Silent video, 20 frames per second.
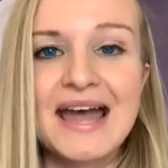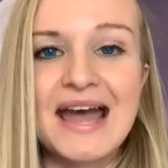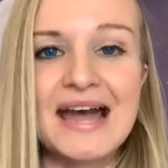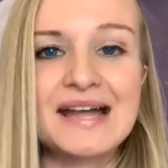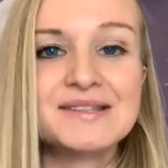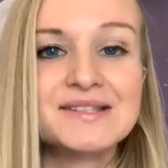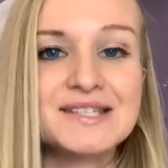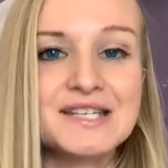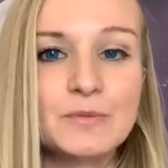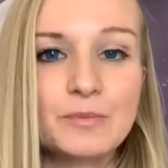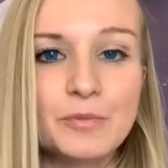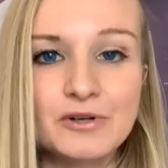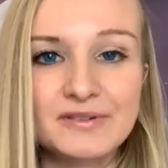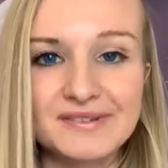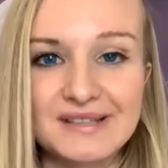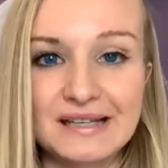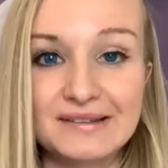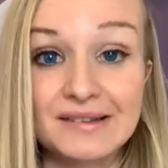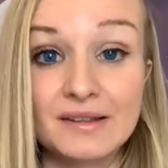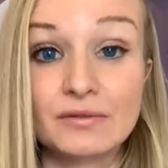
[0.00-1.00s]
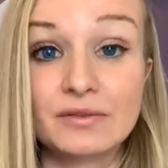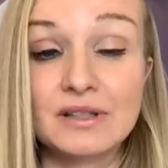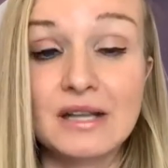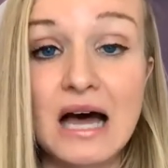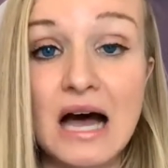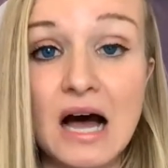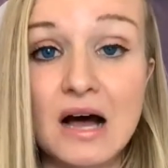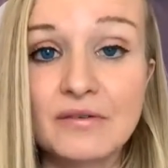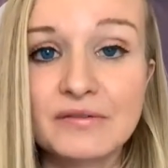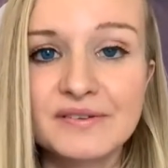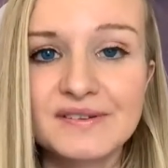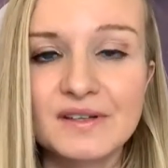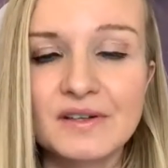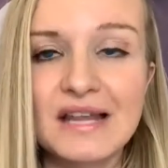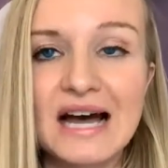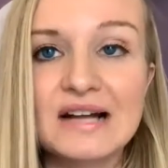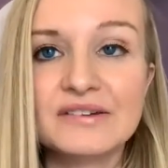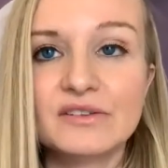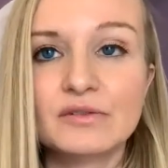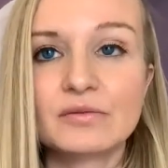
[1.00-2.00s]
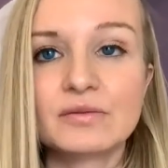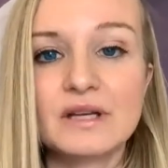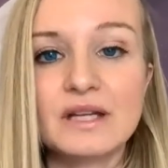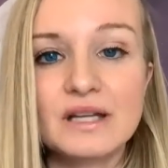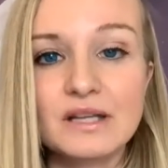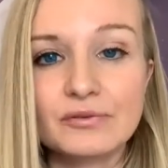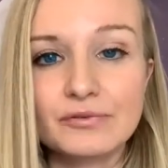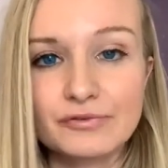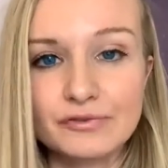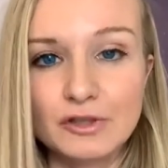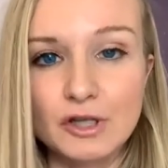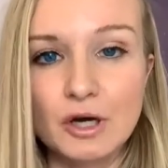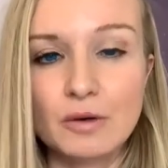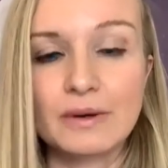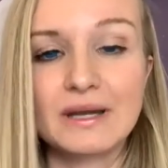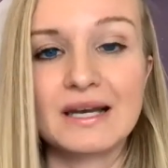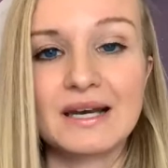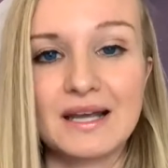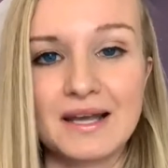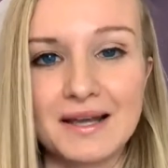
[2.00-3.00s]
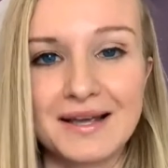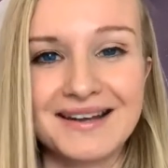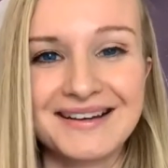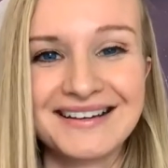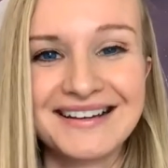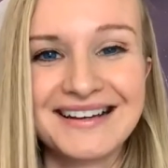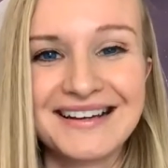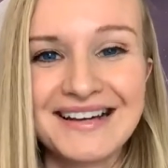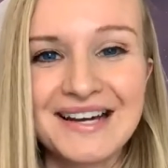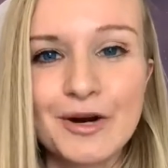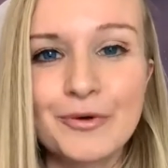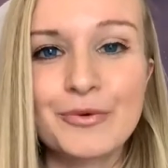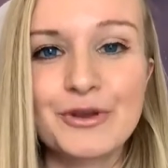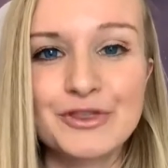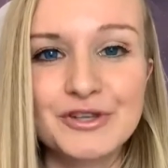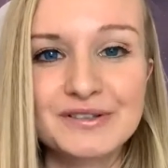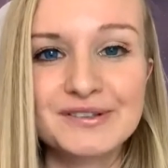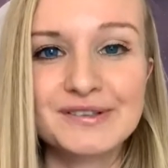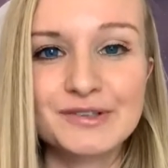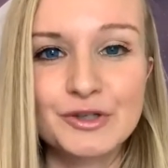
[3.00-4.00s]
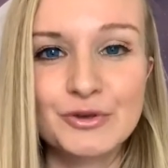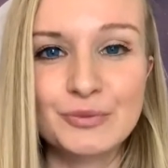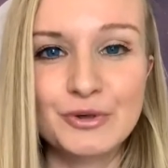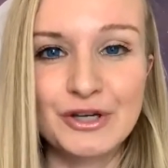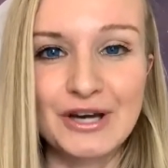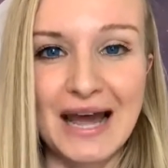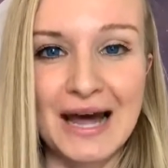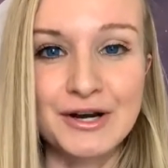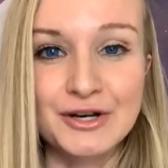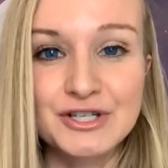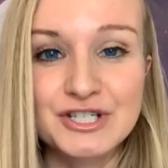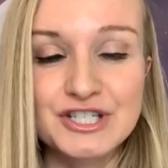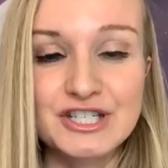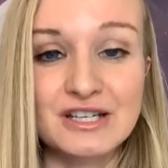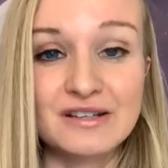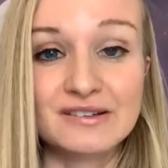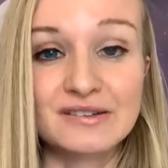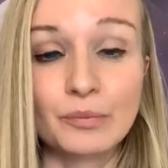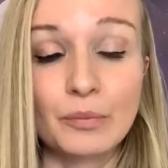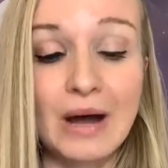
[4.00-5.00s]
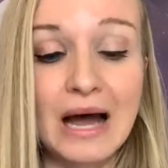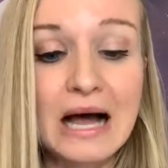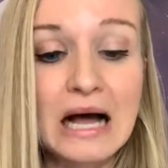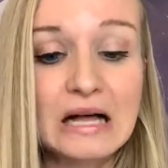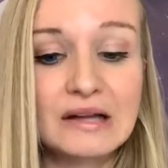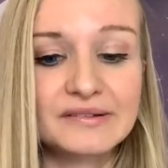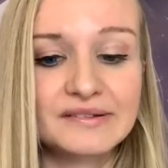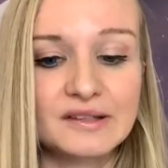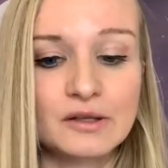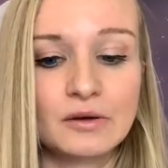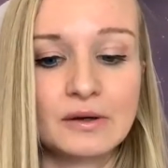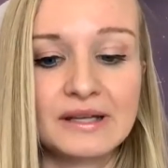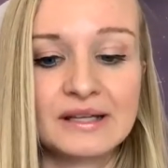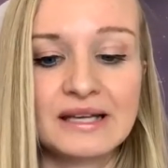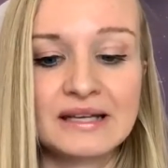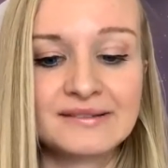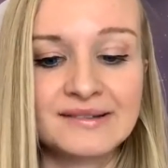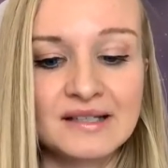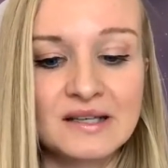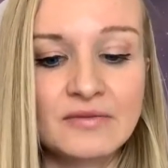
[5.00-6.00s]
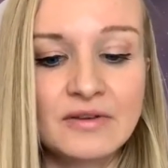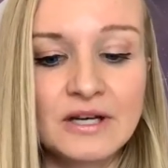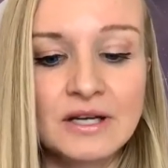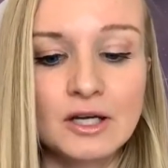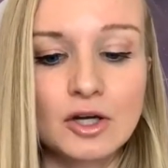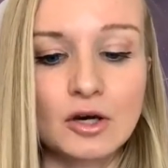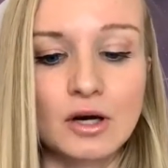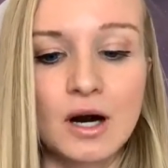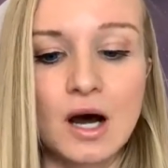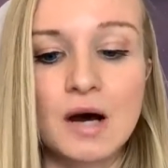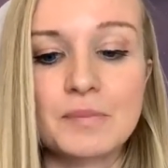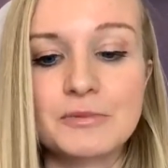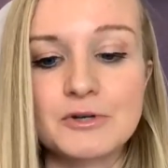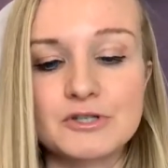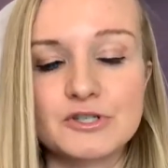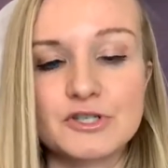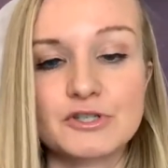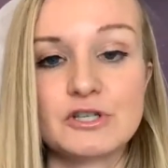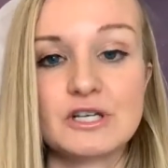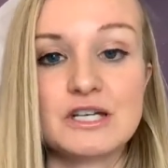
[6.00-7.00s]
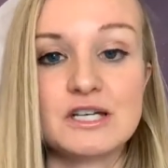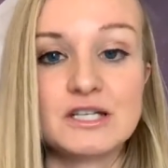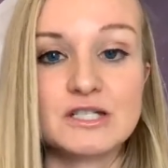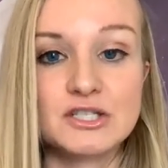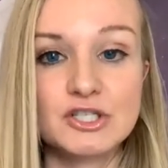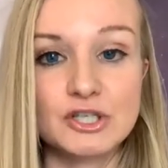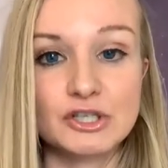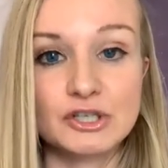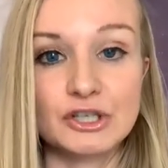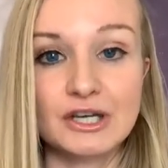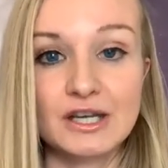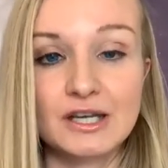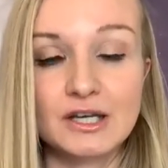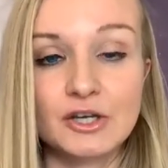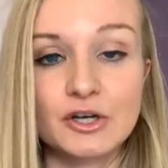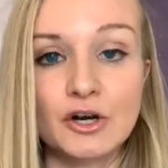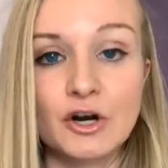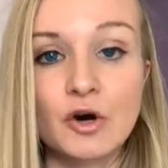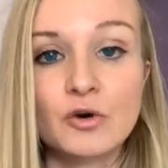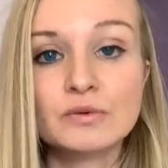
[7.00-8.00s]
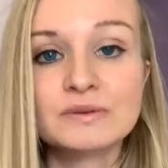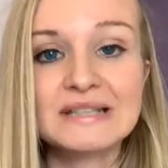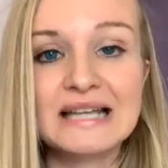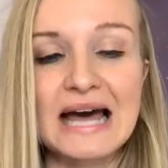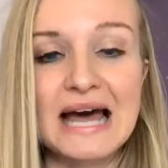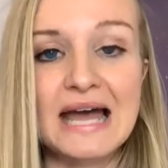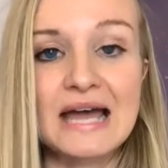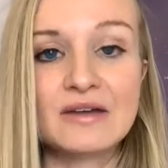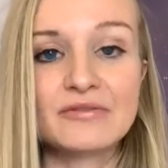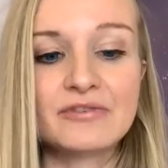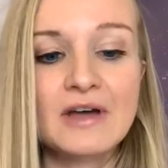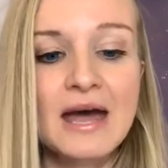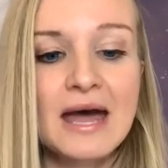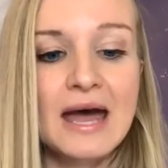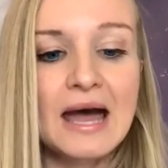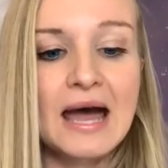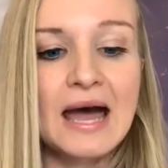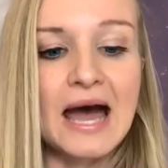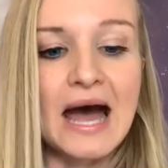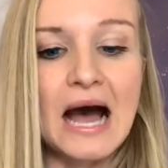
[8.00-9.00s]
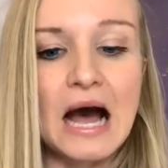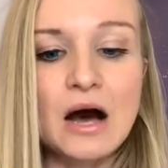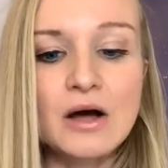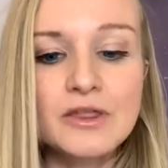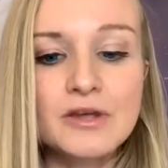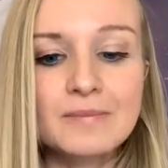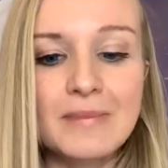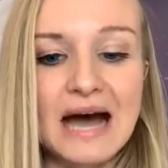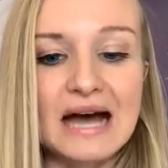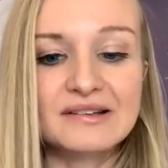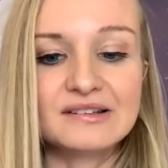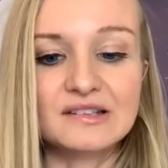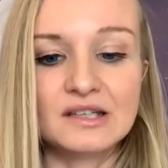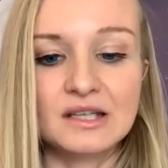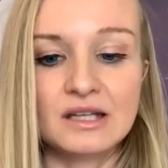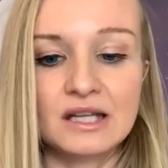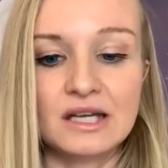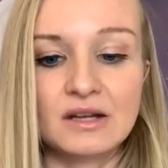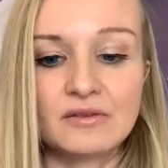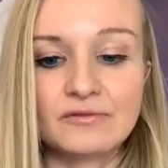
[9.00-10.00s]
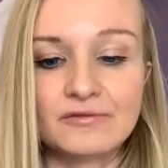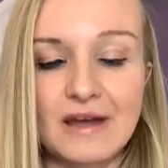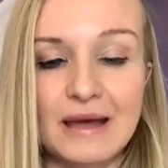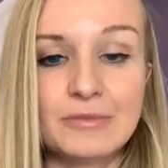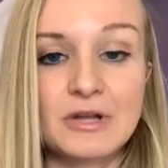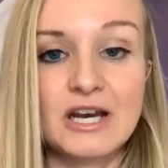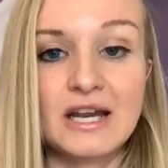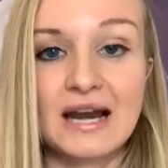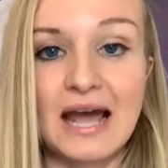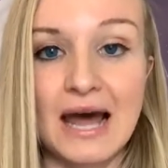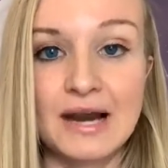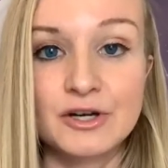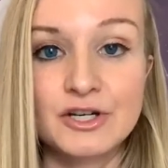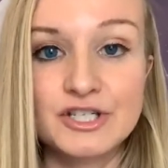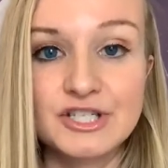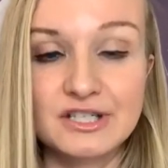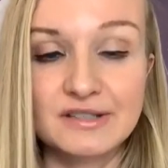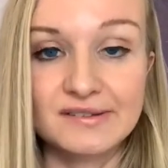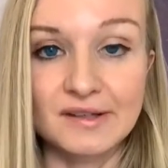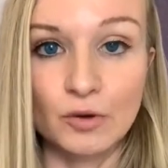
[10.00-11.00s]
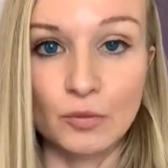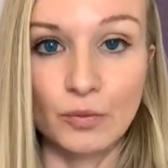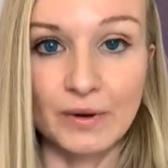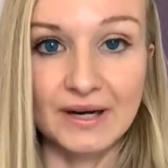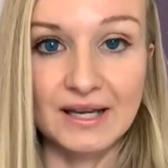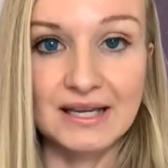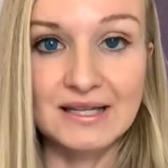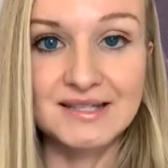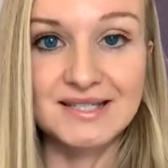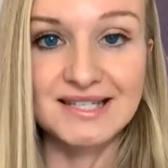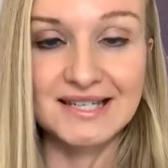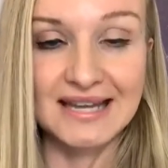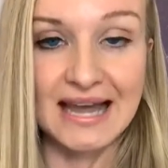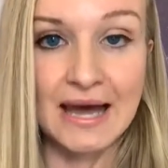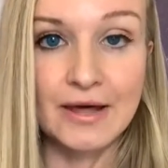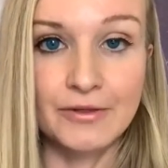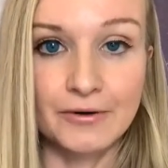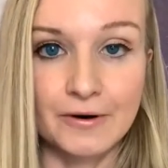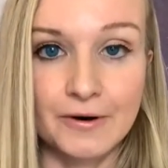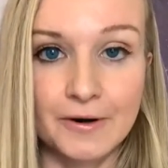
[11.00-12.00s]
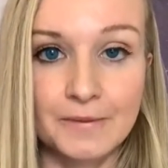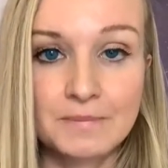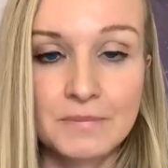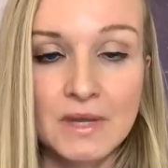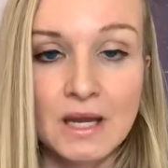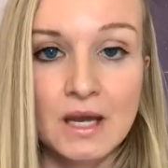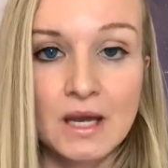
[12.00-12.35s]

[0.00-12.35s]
and deeper sense of love. So that's really flowing in with this new moon energy as well. So it's even a good opportunity to look in your own life how the masculine and feminine energies are working together.